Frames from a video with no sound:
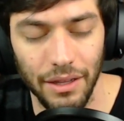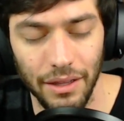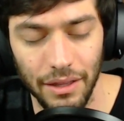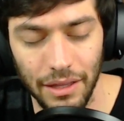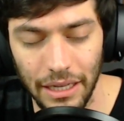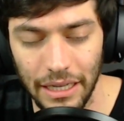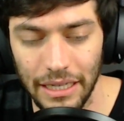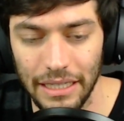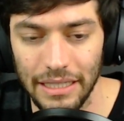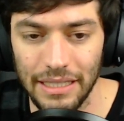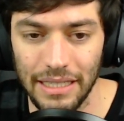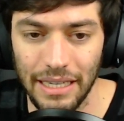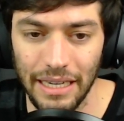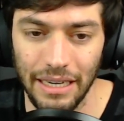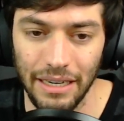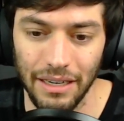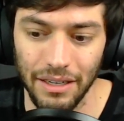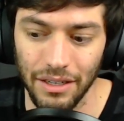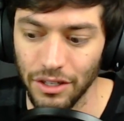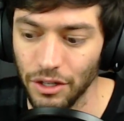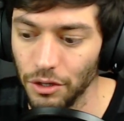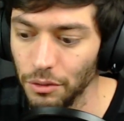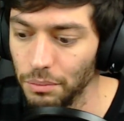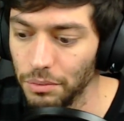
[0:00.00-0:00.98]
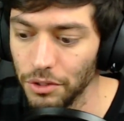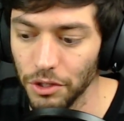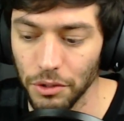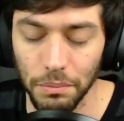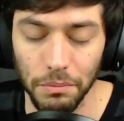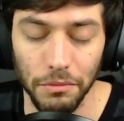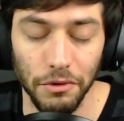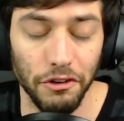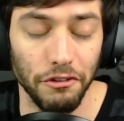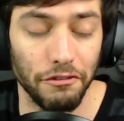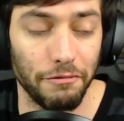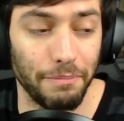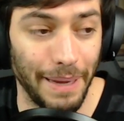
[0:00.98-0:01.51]
Things you
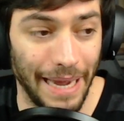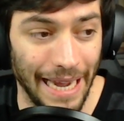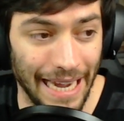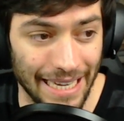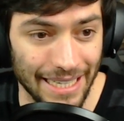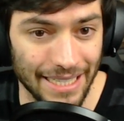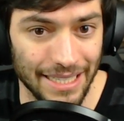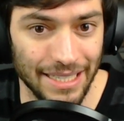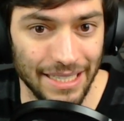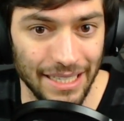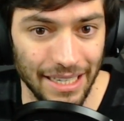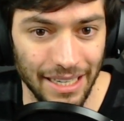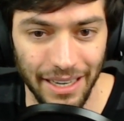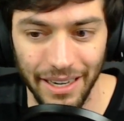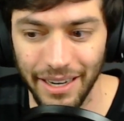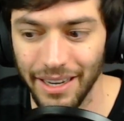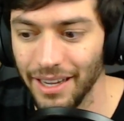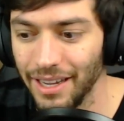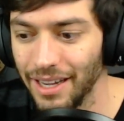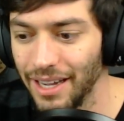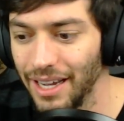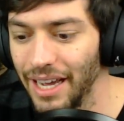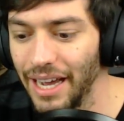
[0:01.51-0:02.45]
move past it,